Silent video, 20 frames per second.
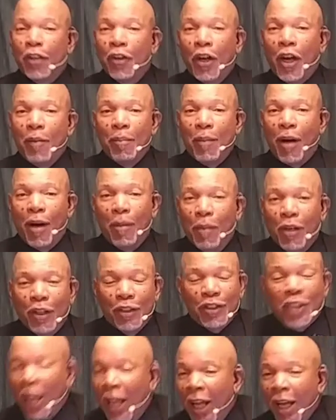
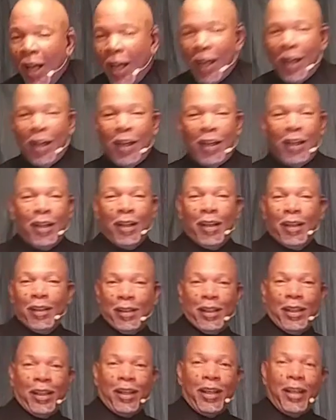grandmama's. Oh
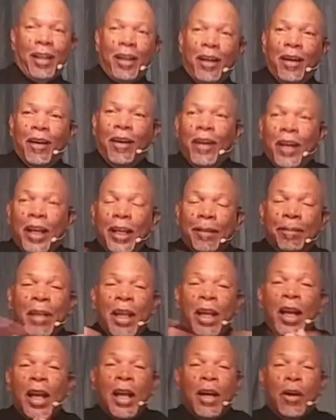Lord.
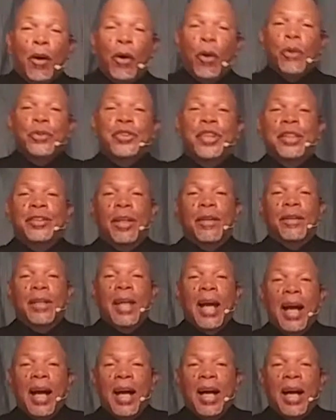Oh saints of
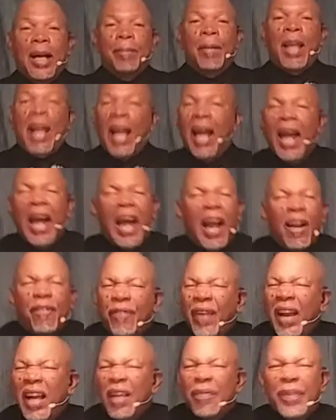God, I
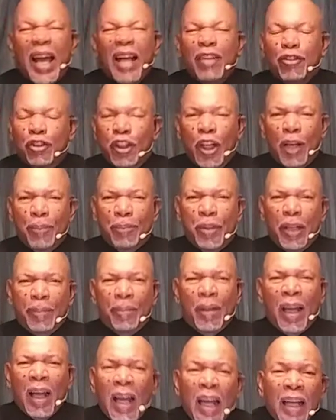found out something,
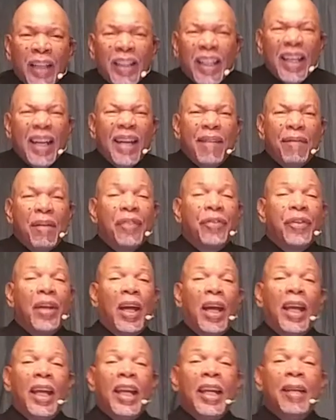that
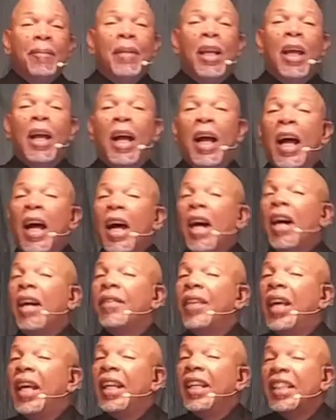everything
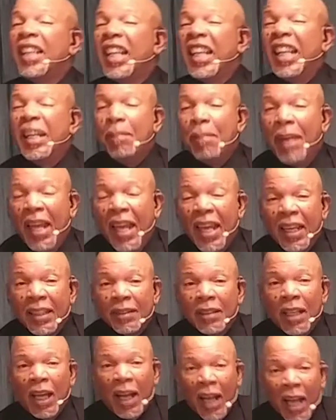that day
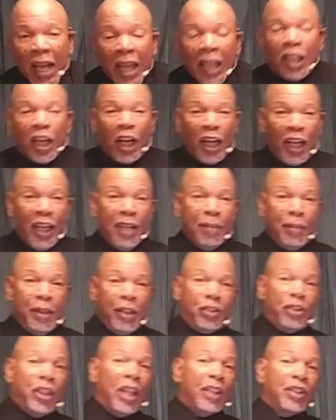man claim
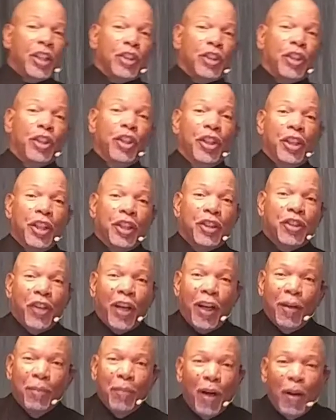is just as good as
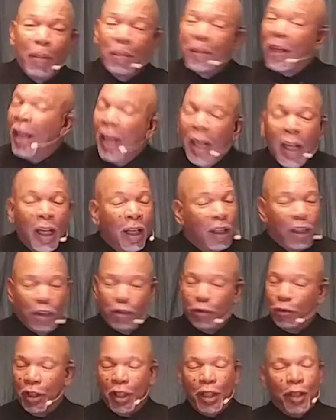grandmama.
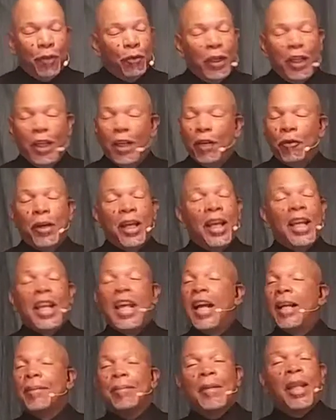
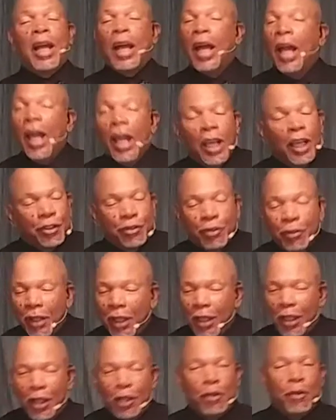It's
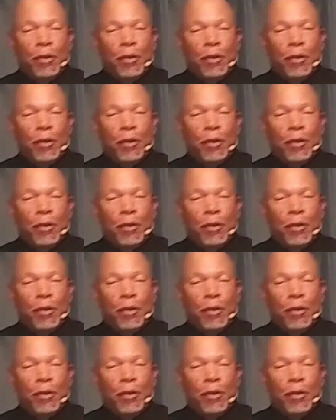really